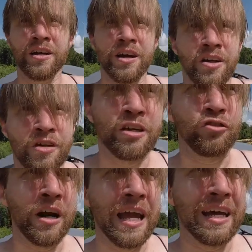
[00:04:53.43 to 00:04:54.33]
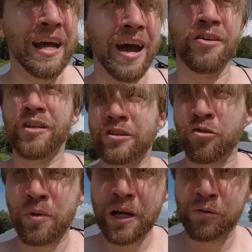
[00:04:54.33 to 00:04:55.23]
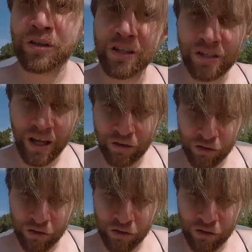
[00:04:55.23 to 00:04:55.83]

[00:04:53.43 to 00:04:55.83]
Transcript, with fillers: Thanks for hanging out. Thanks for being with us. Thanks for